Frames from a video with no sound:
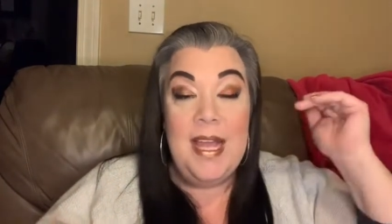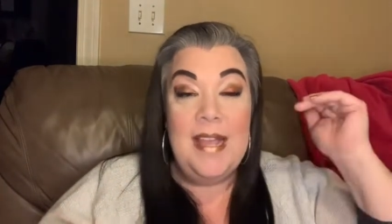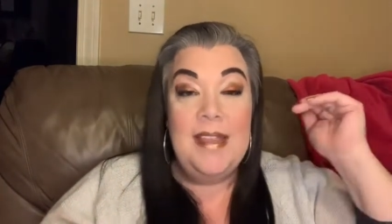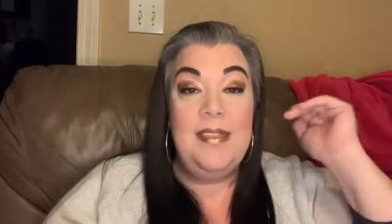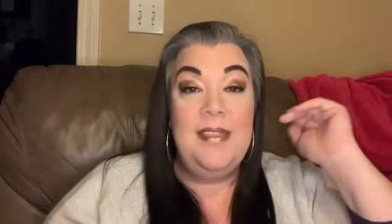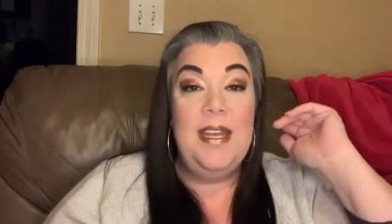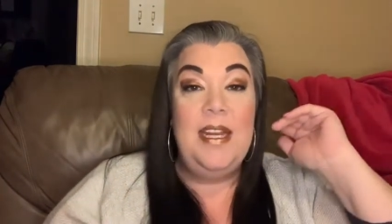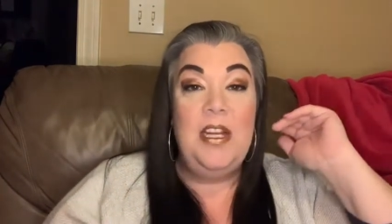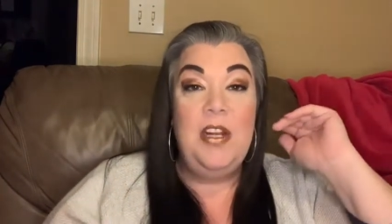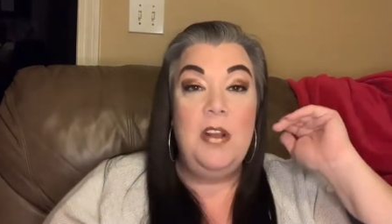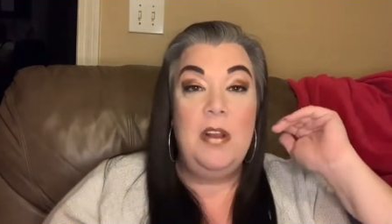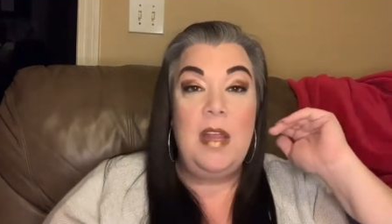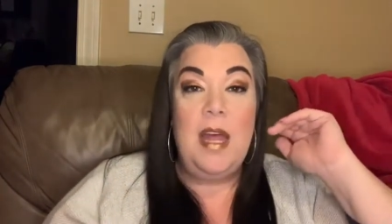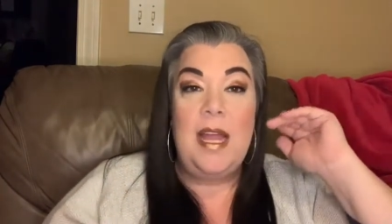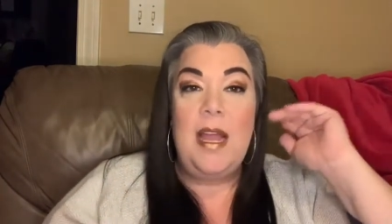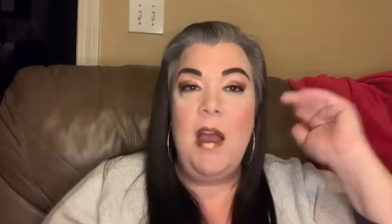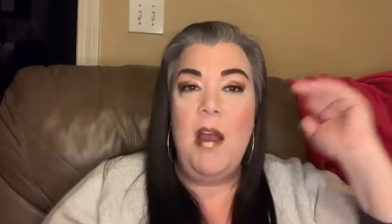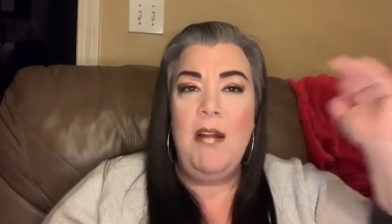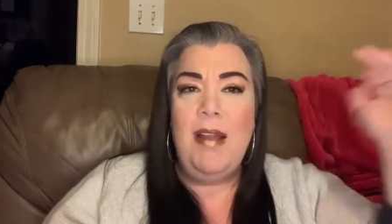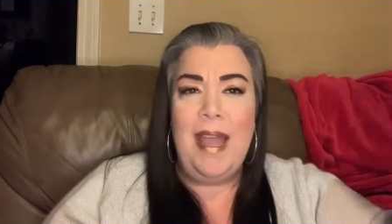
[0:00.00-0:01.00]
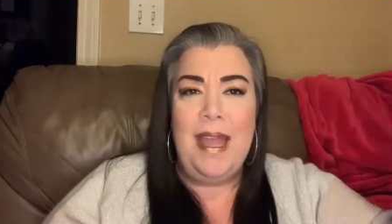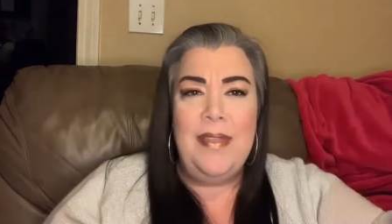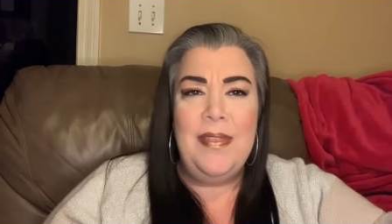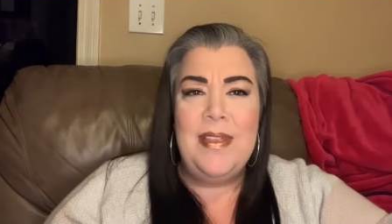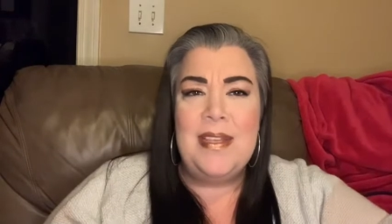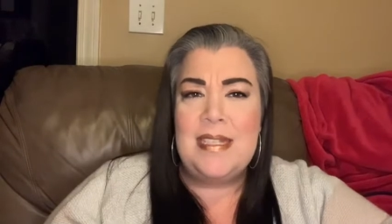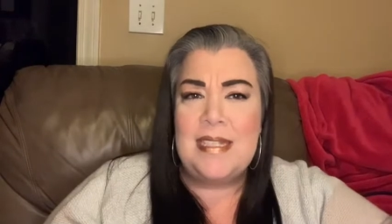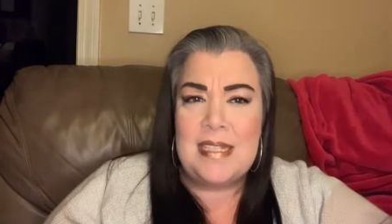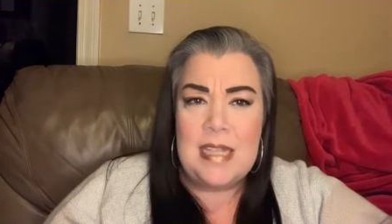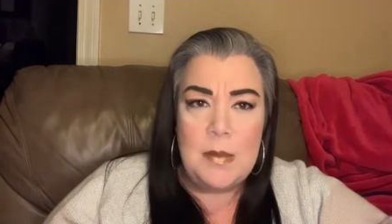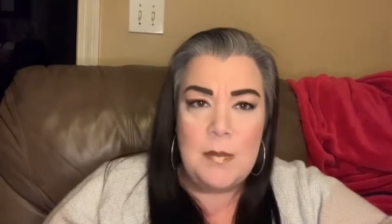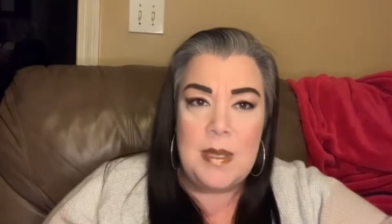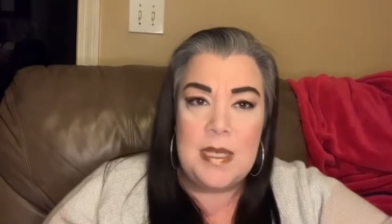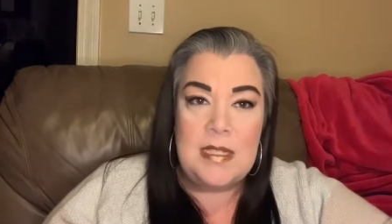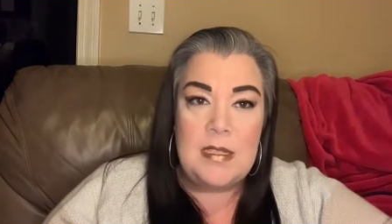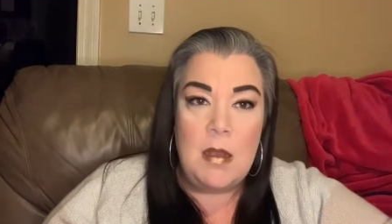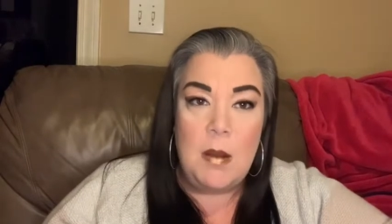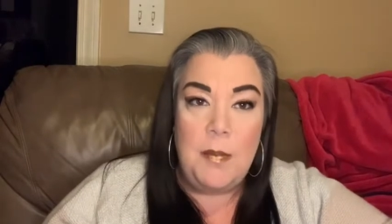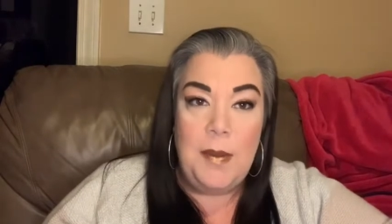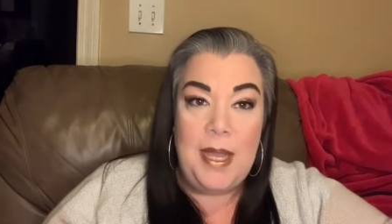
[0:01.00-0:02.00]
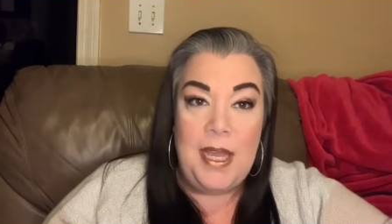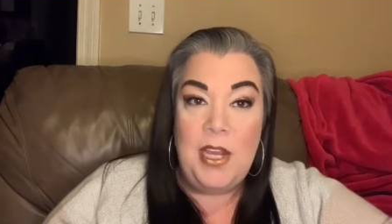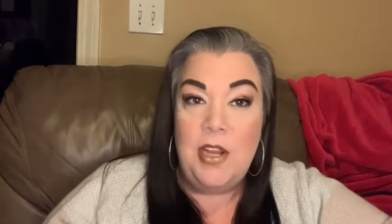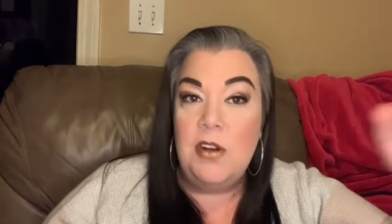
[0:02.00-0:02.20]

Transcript: then you're like, okay, this is MSRP.